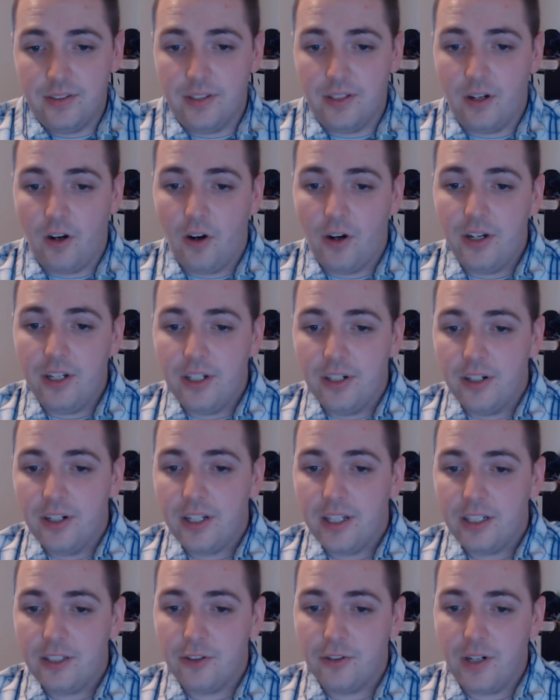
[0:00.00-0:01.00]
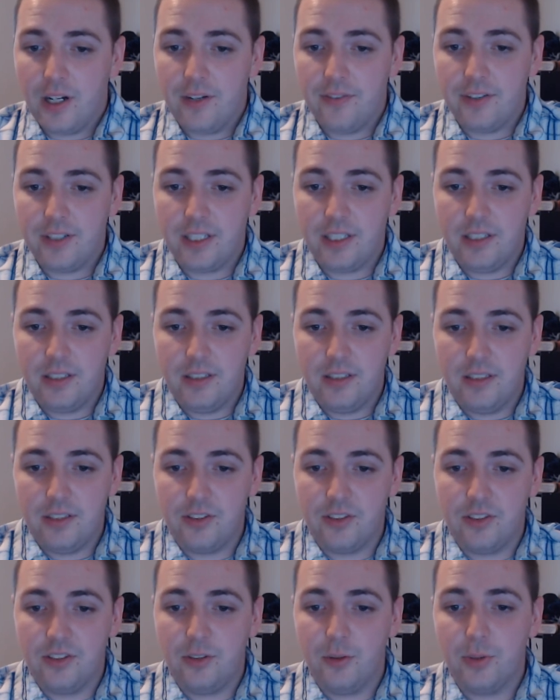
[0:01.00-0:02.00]
our internet traffic
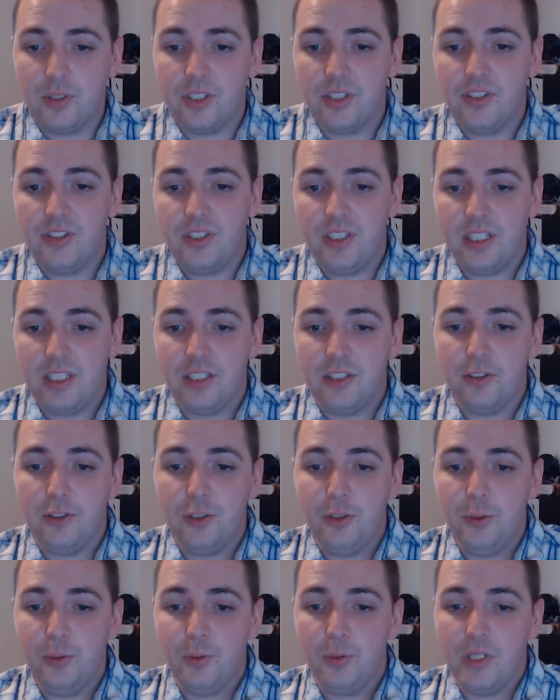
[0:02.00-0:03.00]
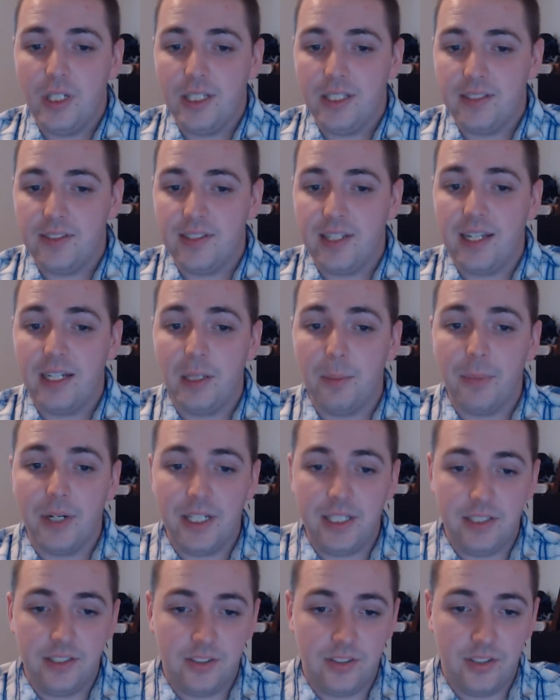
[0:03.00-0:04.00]
is to exceed 2
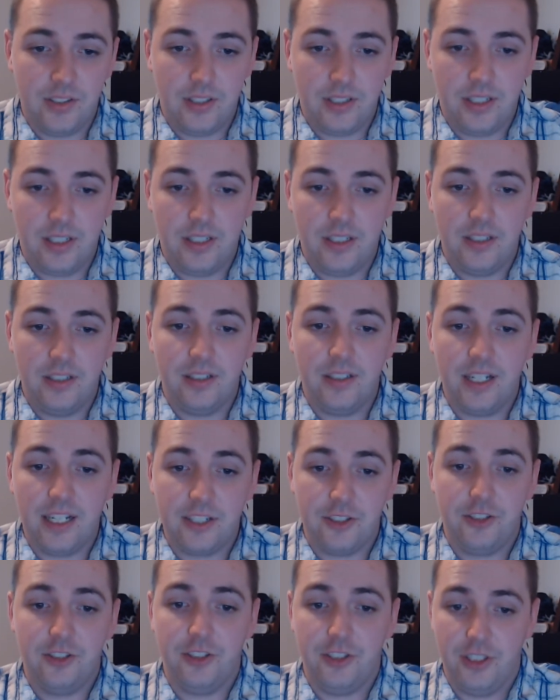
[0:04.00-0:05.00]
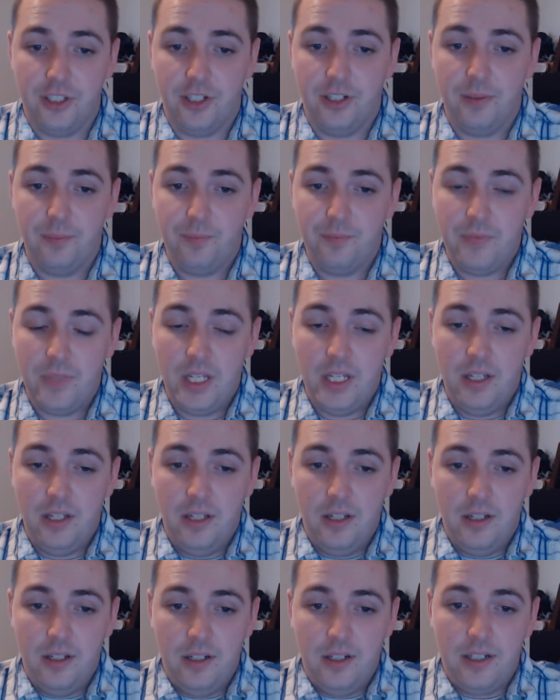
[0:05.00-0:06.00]
zettabytes next year.
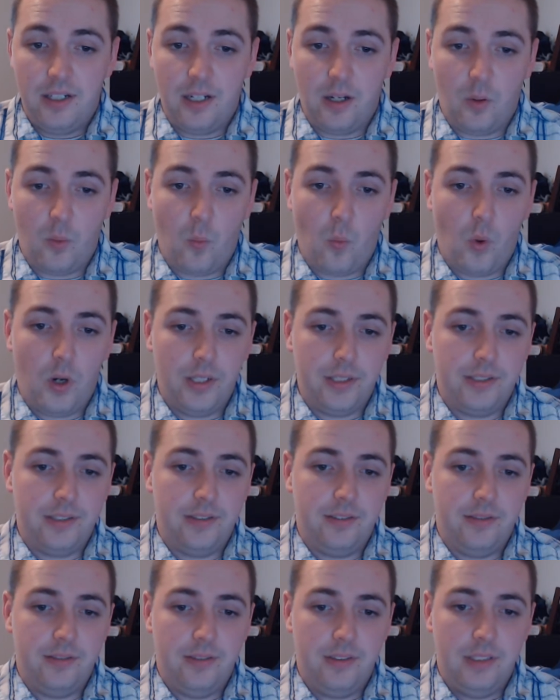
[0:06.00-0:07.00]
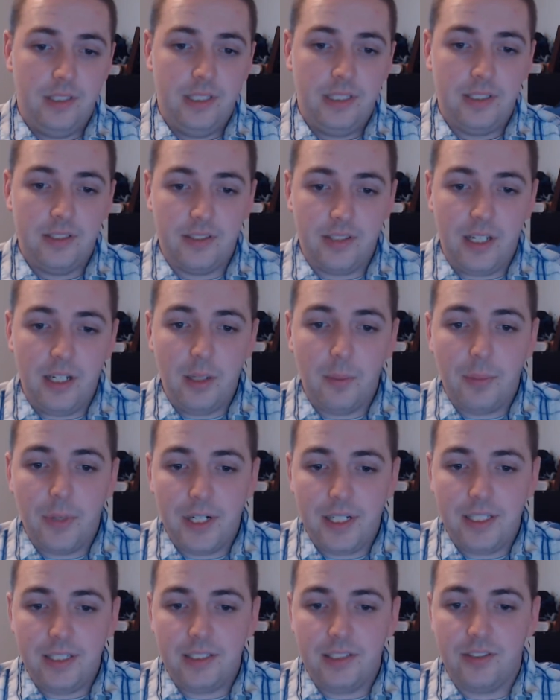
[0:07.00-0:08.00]
Now, 1
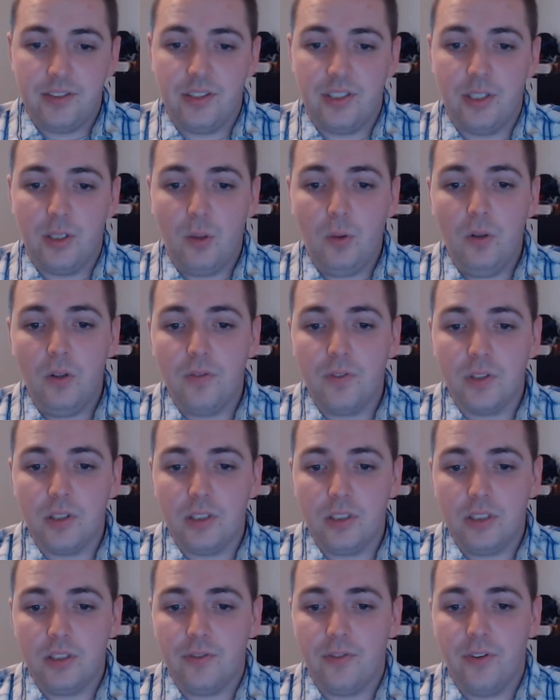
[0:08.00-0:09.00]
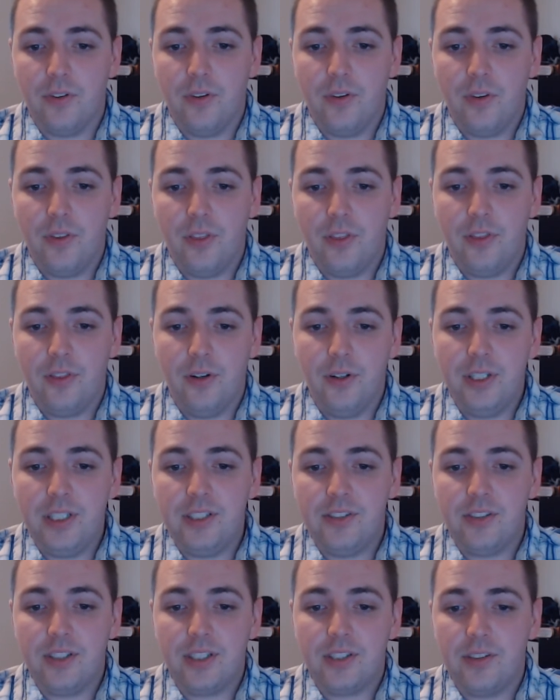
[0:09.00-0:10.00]
zettabyte is the equivalent of
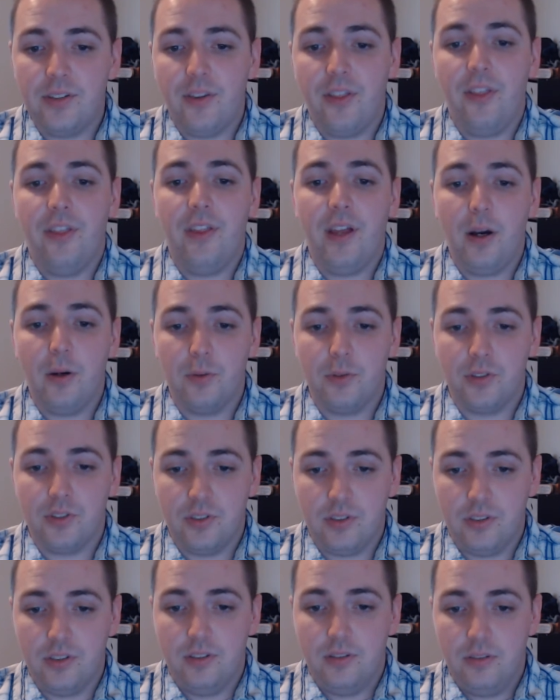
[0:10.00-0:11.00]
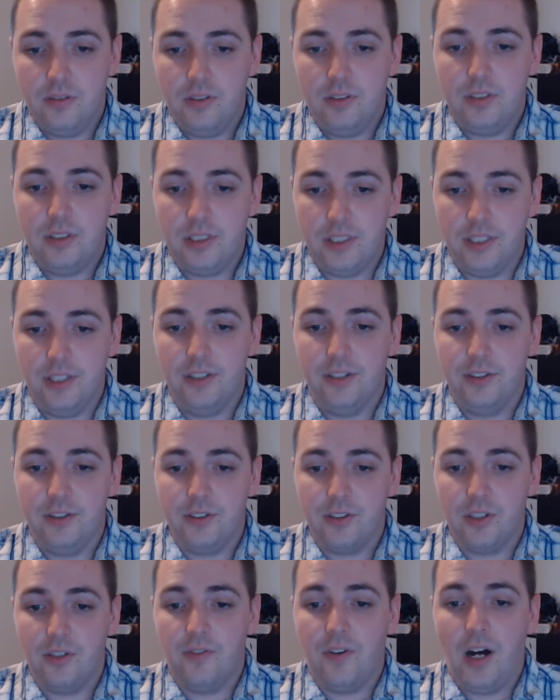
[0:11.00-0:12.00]
36,000
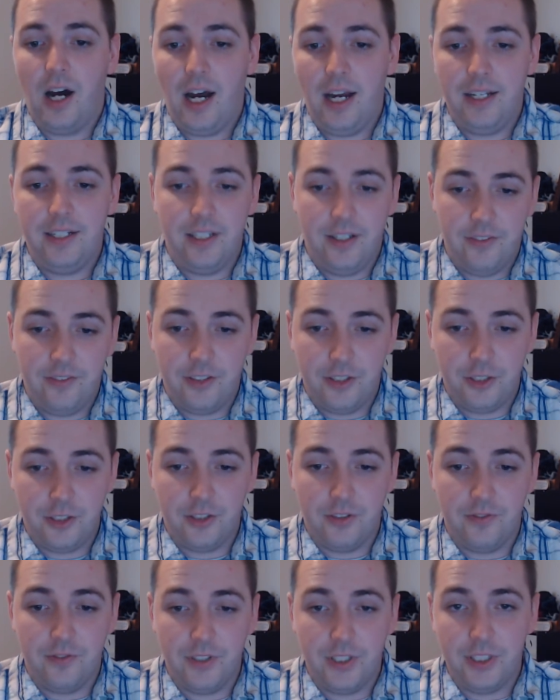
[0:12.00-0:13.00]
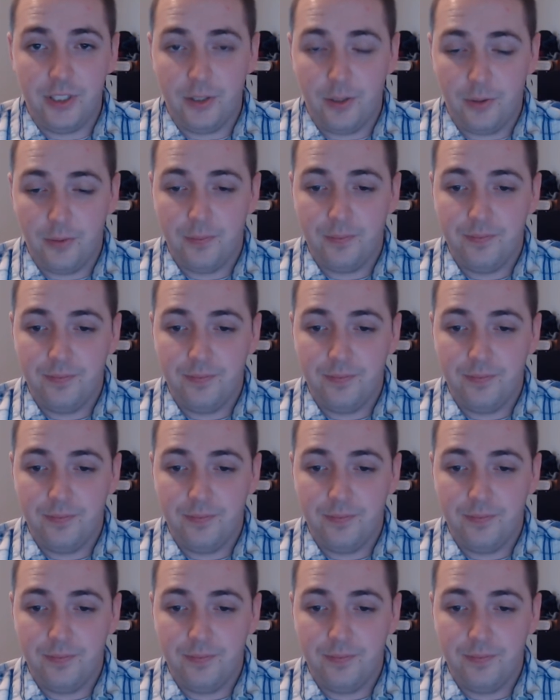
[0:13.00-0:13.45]
years of high-definition video,